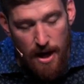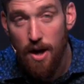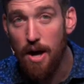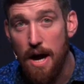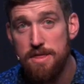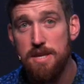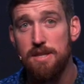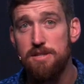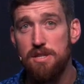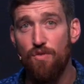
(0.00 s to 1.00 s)
Uh, I think
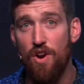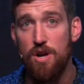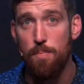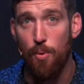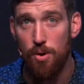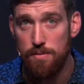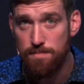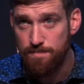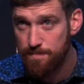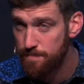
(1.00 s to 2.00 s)
this is very important